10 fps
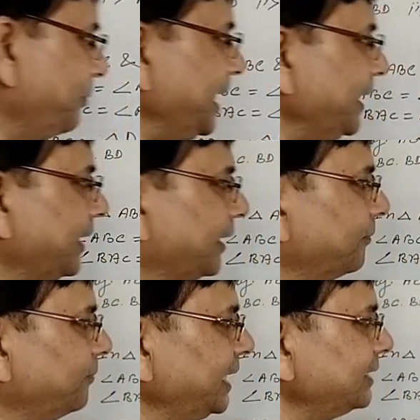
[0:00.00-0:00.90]
B
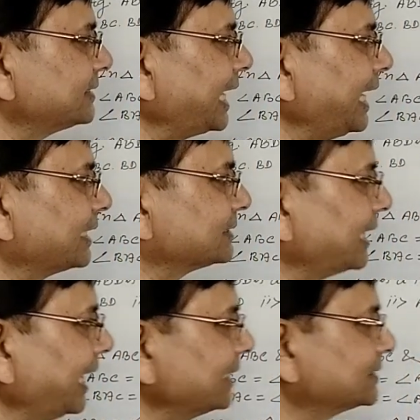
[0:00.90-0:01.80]
is X.
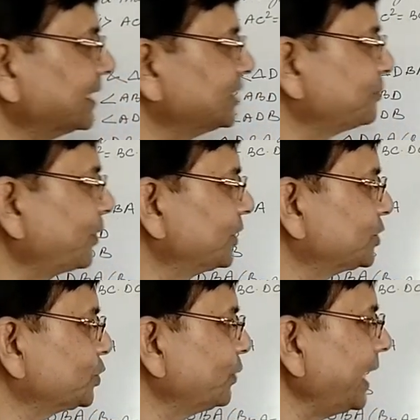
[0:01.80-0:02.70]
X
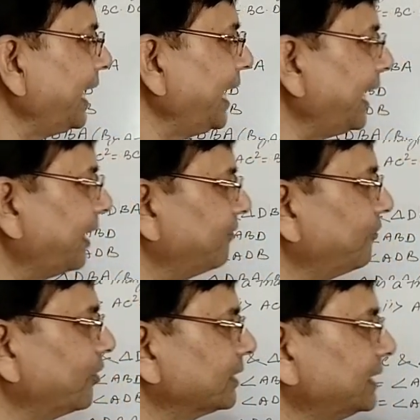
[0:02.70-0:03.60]
corresponds to A
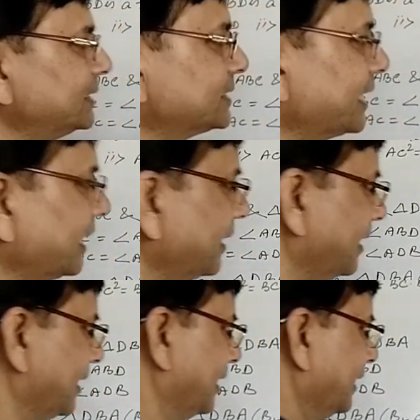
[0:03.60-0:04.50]
for this
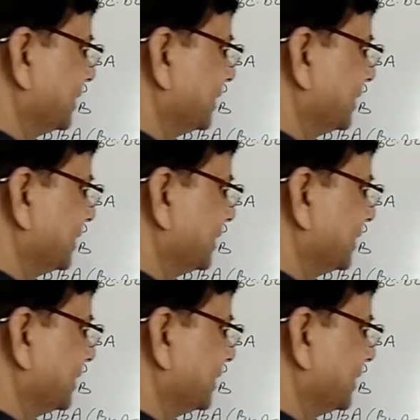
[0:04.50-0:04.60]
triangle.